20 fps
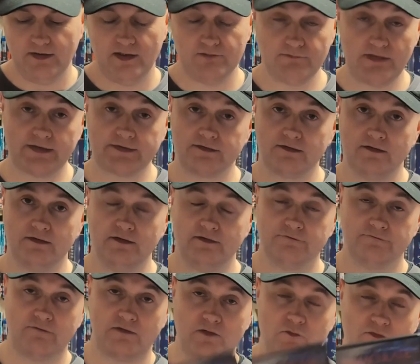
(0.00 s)
Immaculate
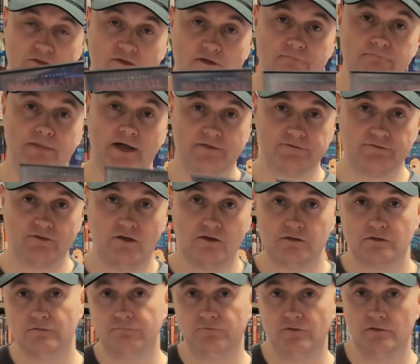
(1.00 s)
is certainly one of the better
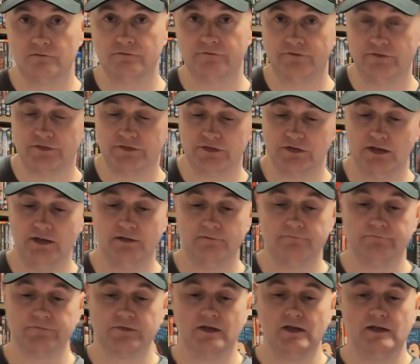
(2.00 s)
horror films this year,
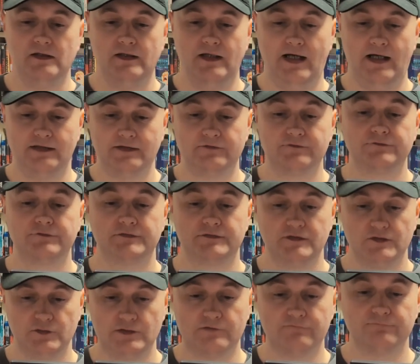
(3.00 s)
and it's
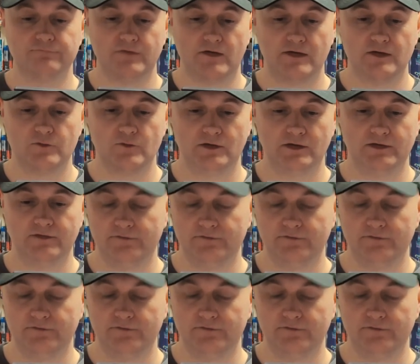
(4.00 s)
doing very well